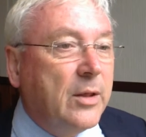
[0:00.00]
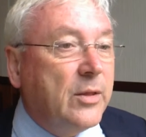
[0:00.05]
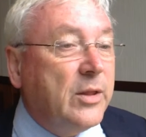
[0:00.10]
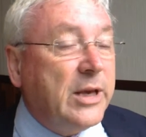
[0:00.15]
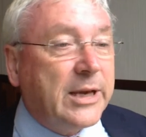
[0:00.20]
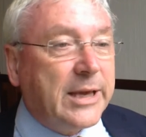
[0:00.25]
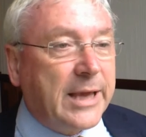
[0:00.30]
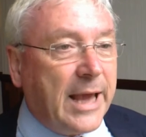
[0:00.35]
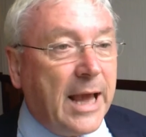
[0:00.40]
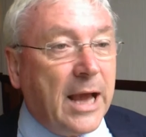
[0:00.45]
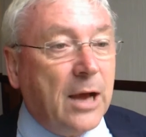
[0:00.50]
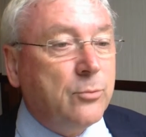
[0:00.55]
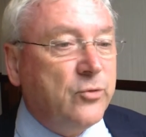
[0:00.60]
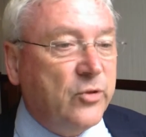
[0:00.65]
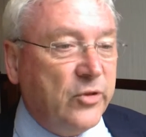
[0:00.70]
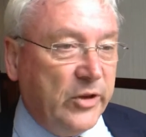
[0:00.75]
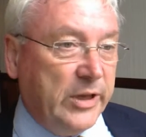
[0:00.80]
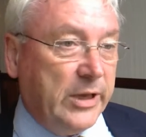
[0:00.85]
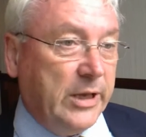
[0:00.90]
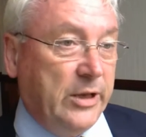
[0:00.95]
The
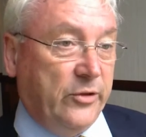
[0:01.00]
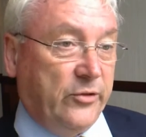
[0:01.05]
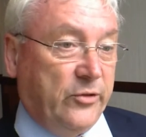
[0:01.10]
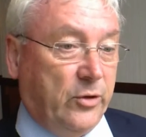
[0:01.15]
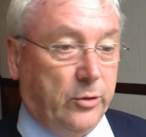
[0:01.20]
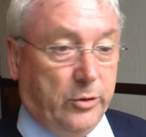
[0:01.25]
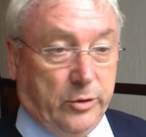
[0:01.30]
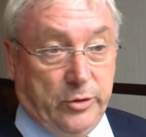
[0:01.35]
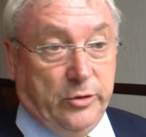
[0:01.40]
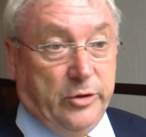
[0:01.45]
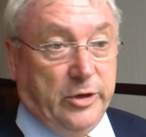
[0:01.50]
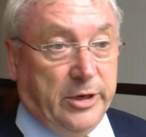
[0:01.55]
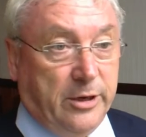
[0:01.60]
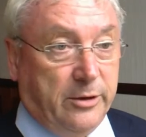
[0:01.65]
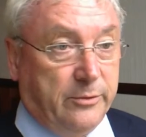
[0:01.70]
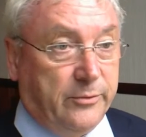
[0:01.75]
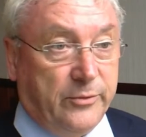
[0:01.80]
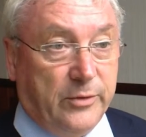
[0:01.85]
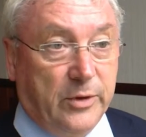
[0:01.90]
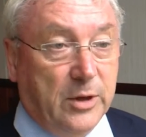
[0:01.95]
accounting is not good
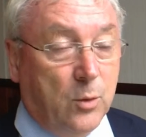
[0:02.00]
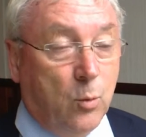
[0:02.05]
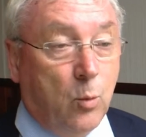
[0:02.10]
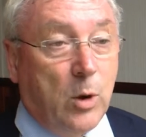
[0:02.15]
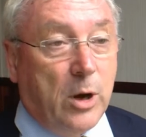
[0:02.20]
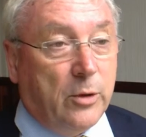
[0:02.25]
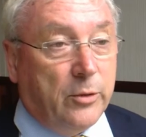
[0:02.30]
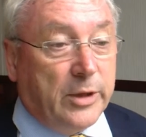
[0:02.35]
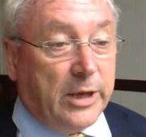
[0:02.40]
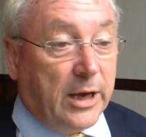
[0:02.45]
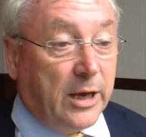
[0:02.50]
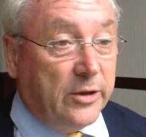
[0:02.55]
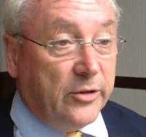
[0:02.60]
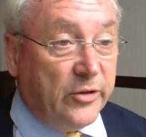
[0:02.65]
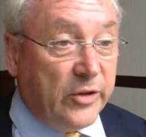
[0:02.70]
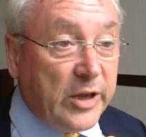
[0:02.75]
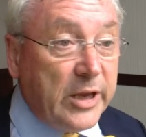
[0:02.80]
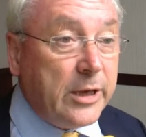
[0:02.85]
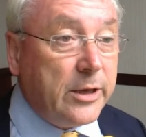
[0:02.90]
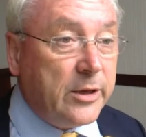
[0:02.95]
enough. While the
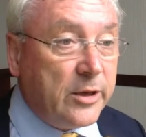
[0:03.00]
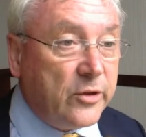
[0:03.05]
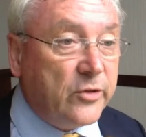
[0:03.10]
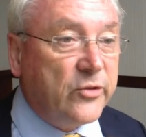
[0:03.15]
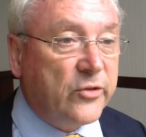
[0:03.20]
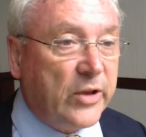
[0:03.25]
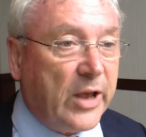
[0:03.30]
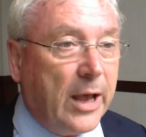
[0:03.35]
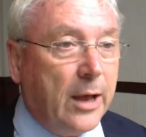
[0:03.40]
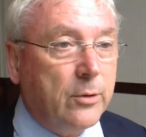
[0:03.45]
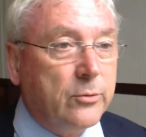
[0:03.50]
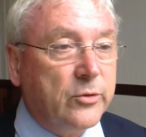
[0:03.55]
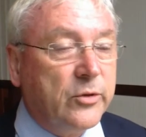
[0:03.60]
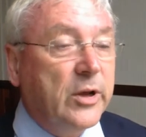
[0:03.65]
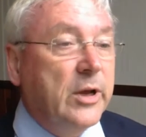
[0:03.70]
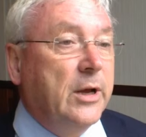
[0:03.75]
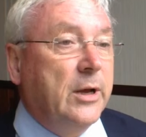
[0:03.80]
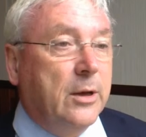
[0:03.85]
idea is sound,